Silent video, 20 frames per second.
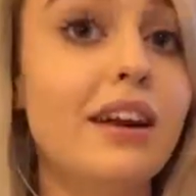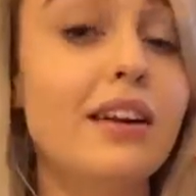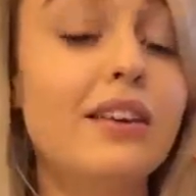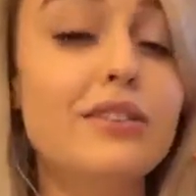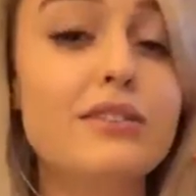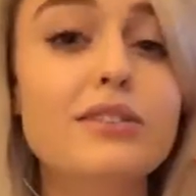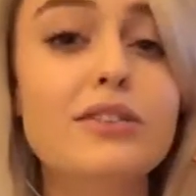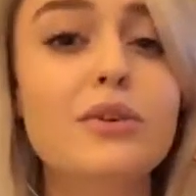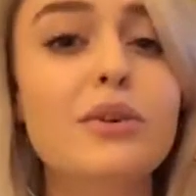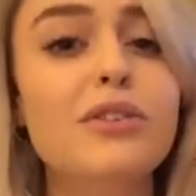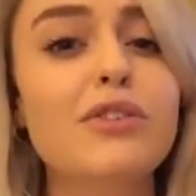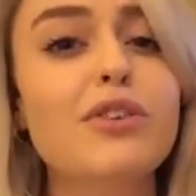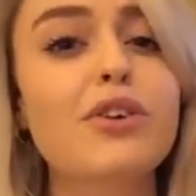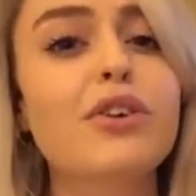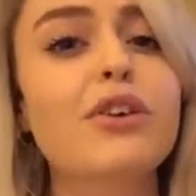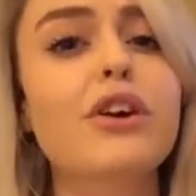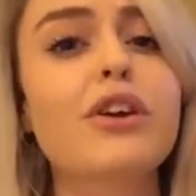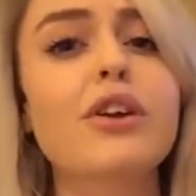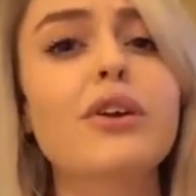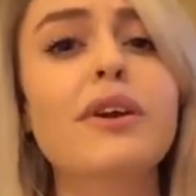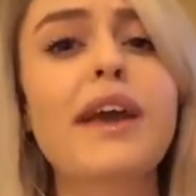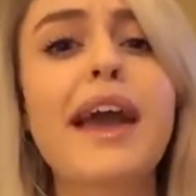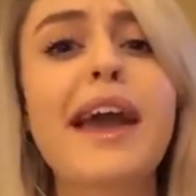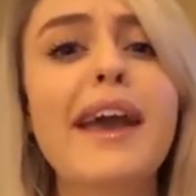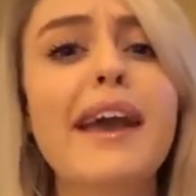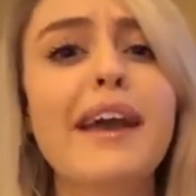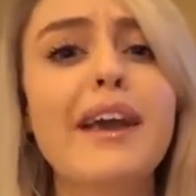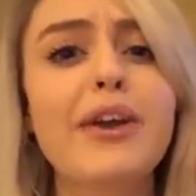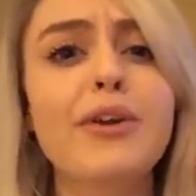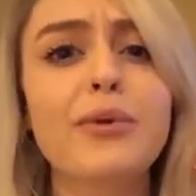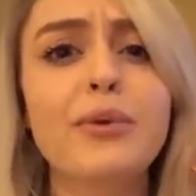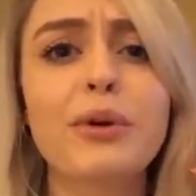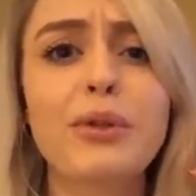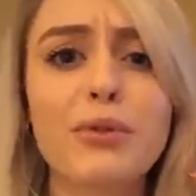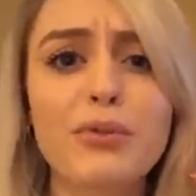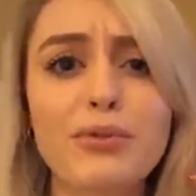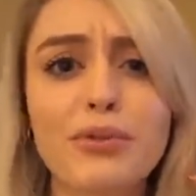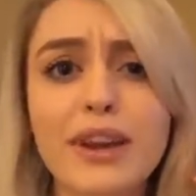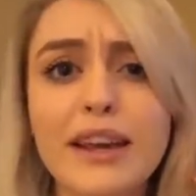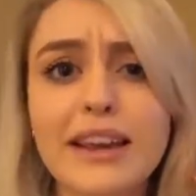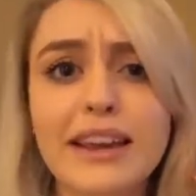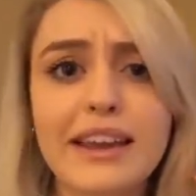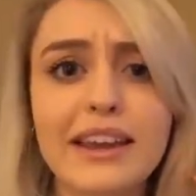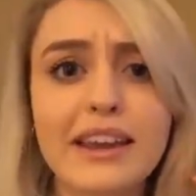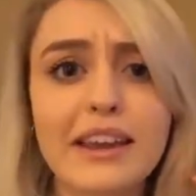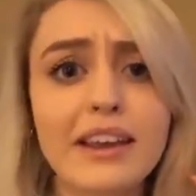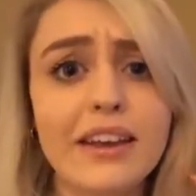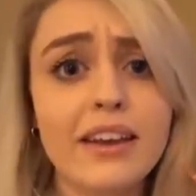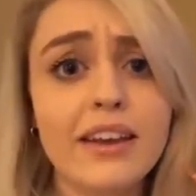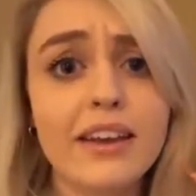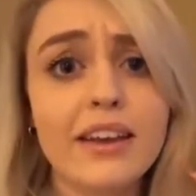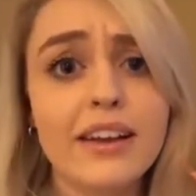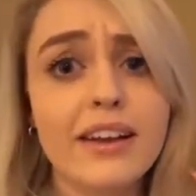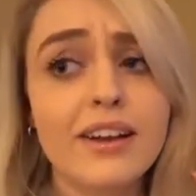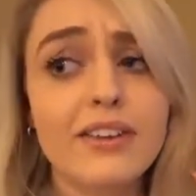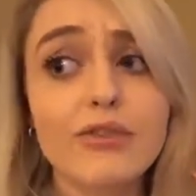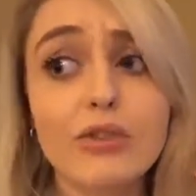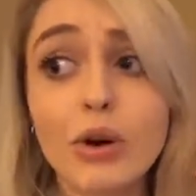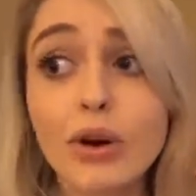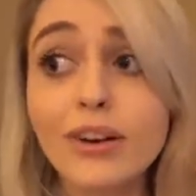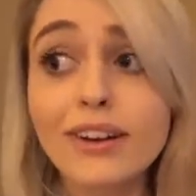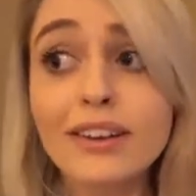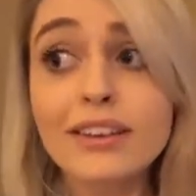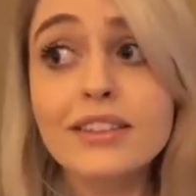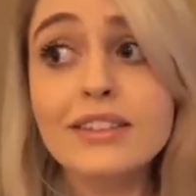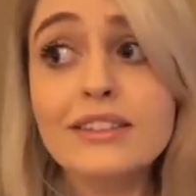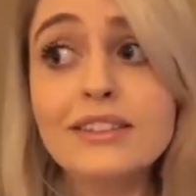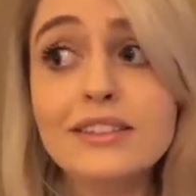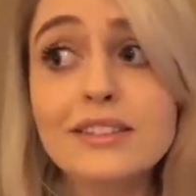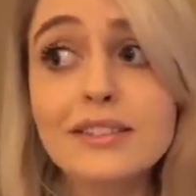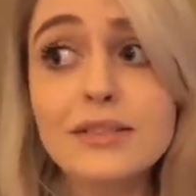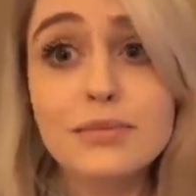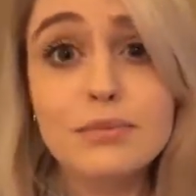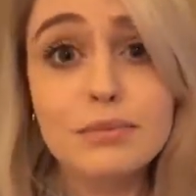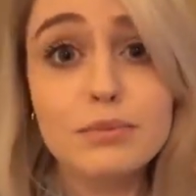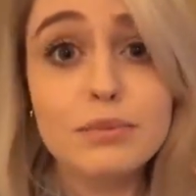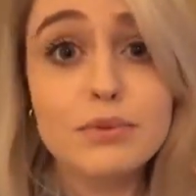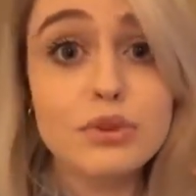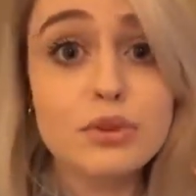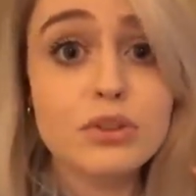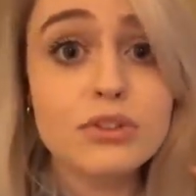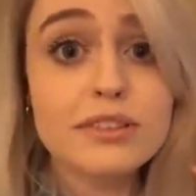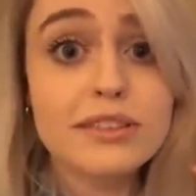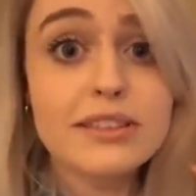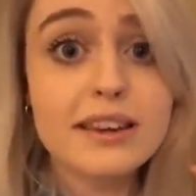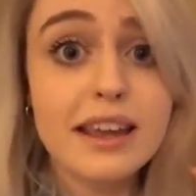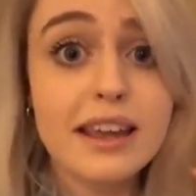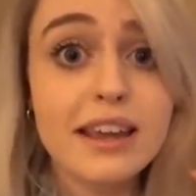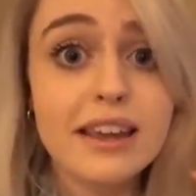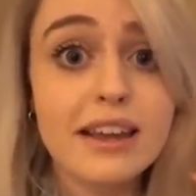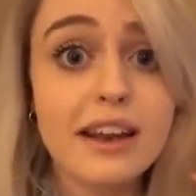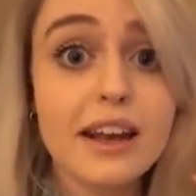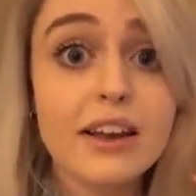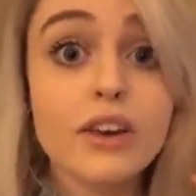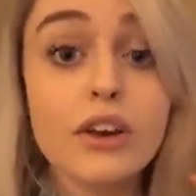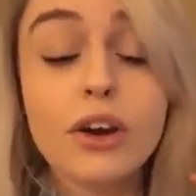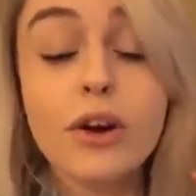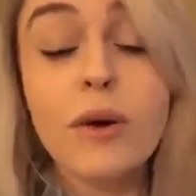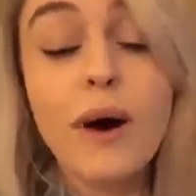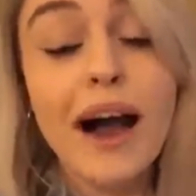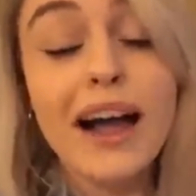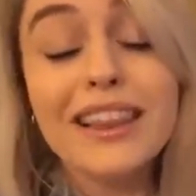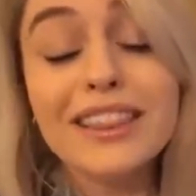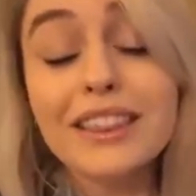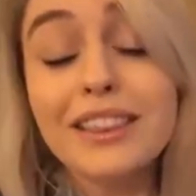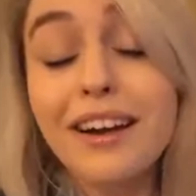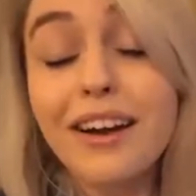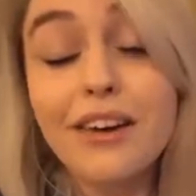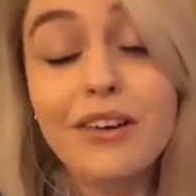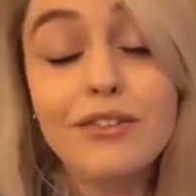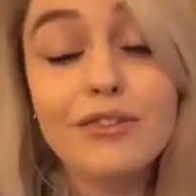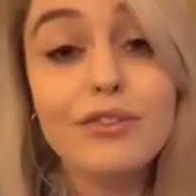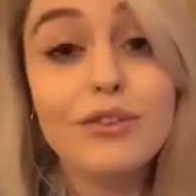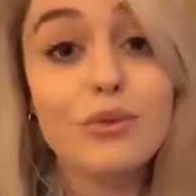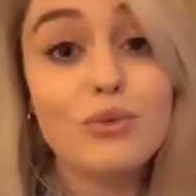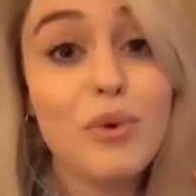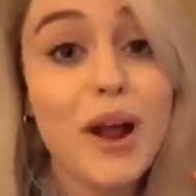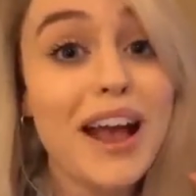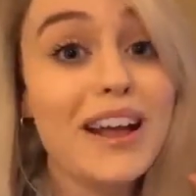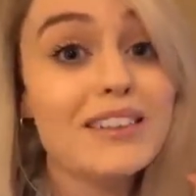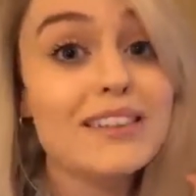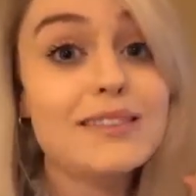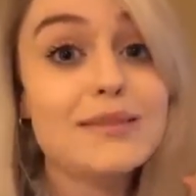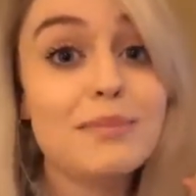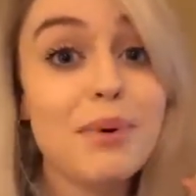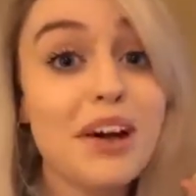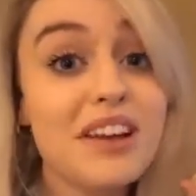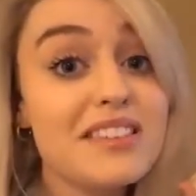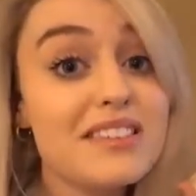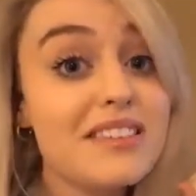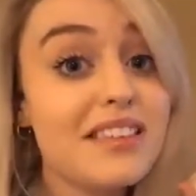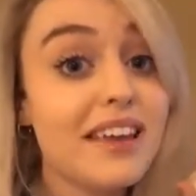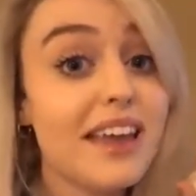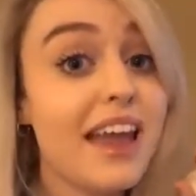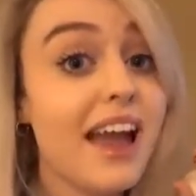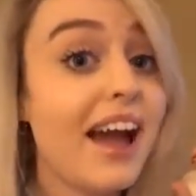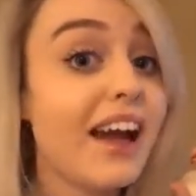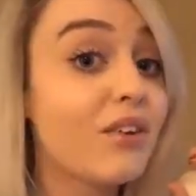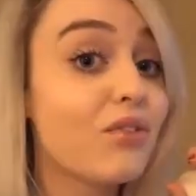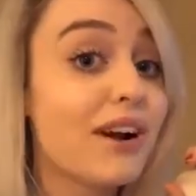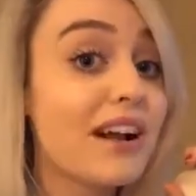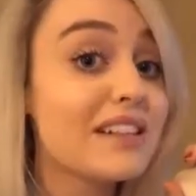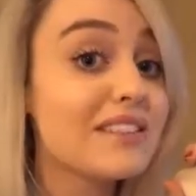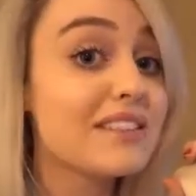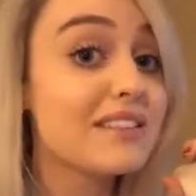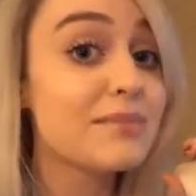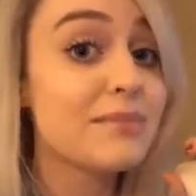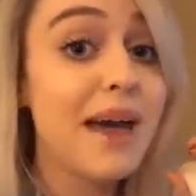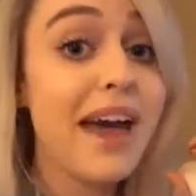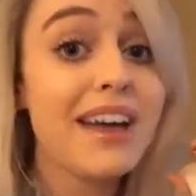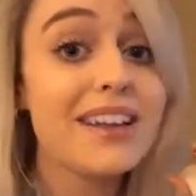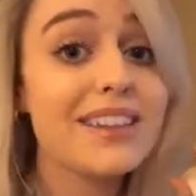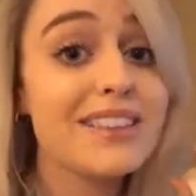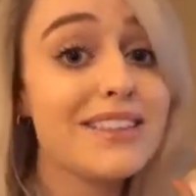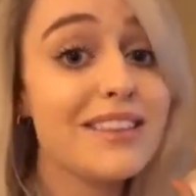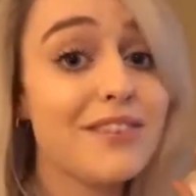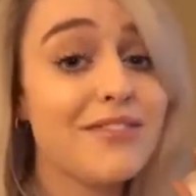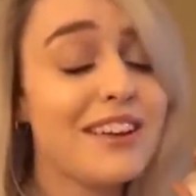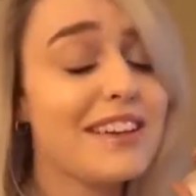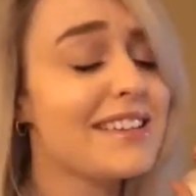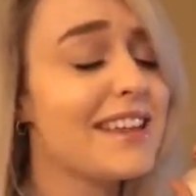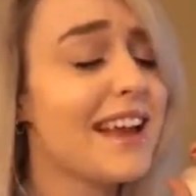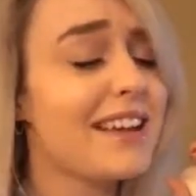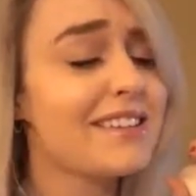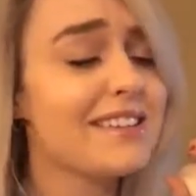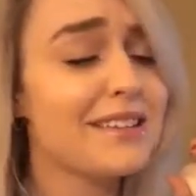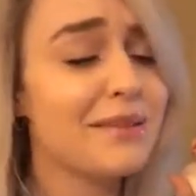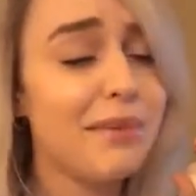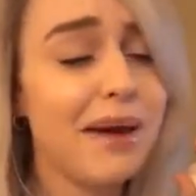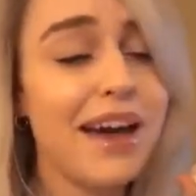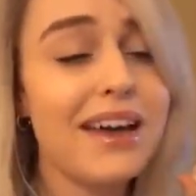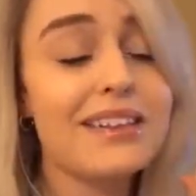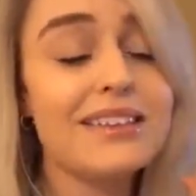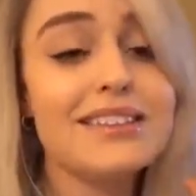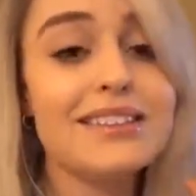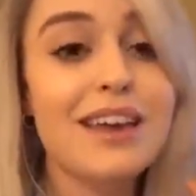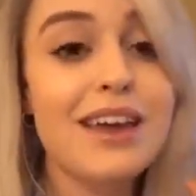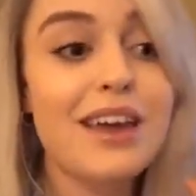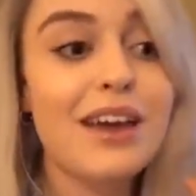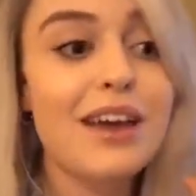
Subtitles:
And also, if you're not okay with feeding rodents to your snake, I know I love rats personally. I had rats as pets, they're fantastic pets.